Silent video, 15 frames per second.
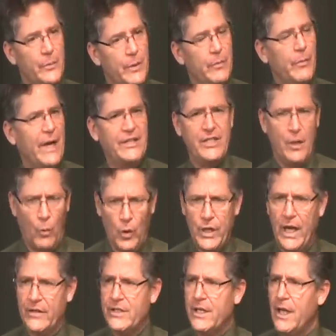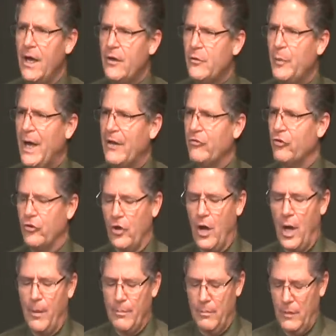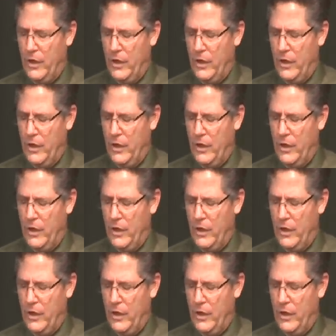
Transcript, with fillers: people might say, well, yes, he does, Pastor Tom.